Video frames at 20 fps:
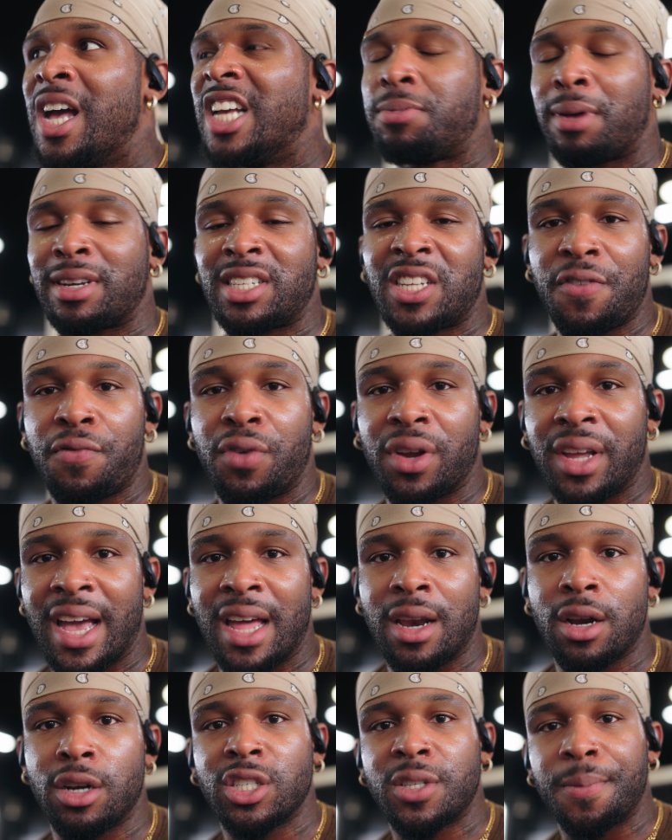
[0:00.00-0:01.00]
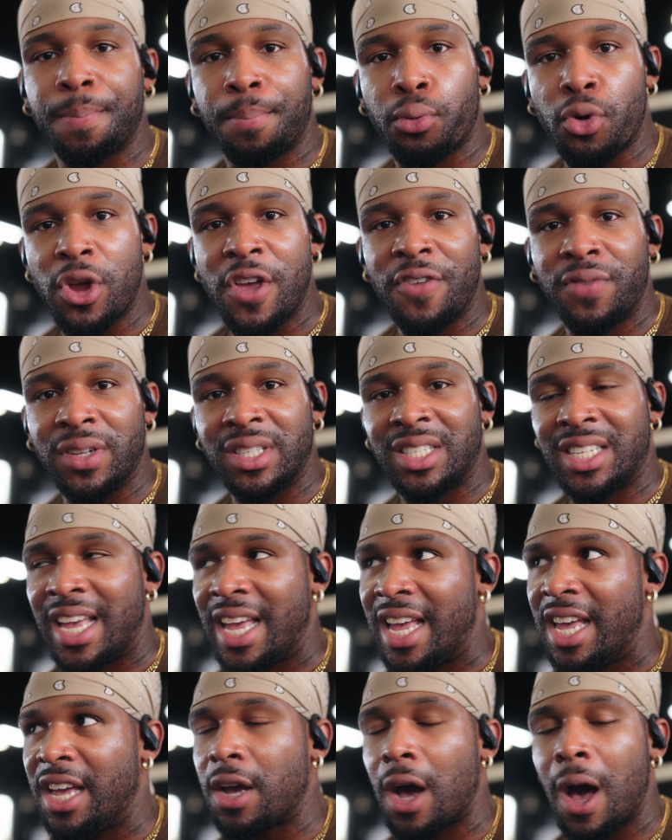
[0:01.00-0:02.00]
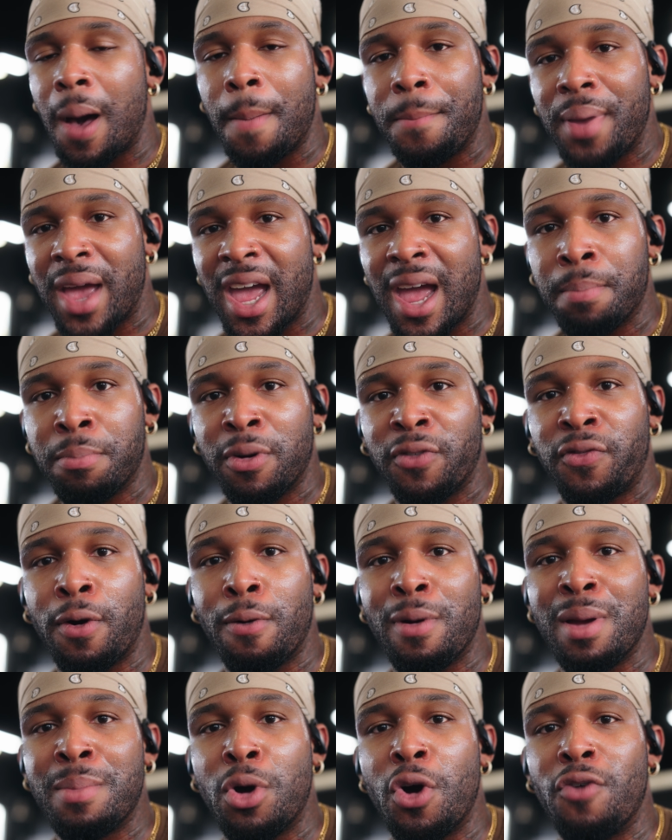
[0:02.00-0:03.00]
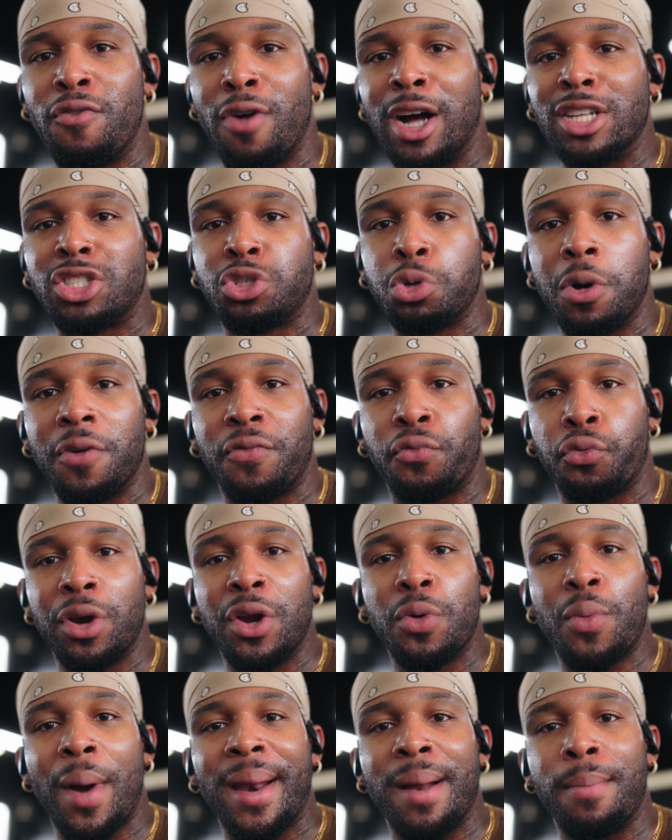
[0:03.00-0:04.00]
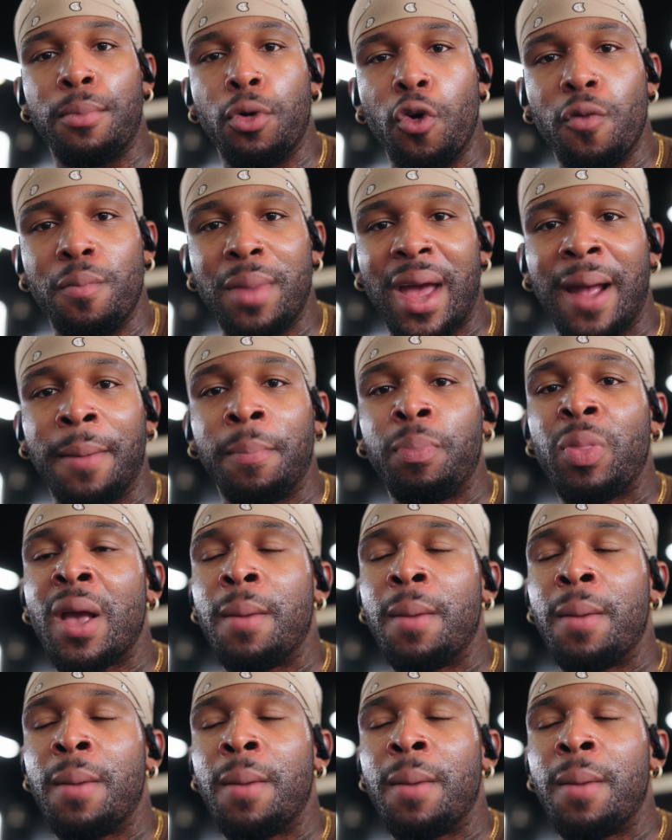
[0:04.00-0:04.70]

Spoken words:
especially for beginners, please fatigue a bit before we move on to a free weighted movement,